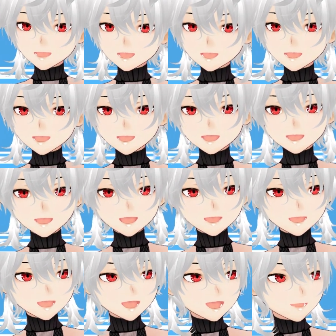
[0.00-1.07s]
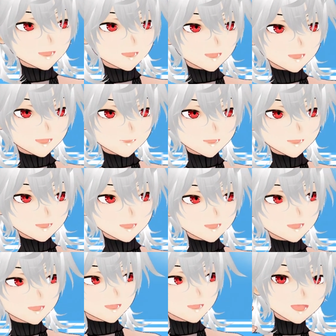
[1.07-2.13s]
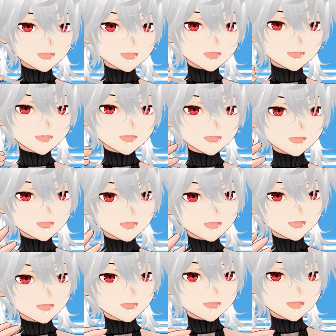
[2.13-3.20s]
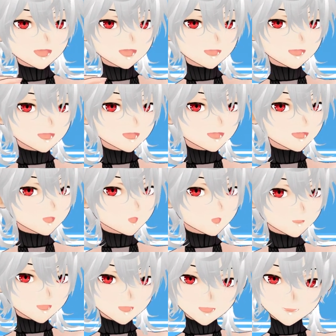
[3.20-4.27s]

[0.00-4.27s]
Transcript: And these other buttons, basically, just like in dancing, it shows you what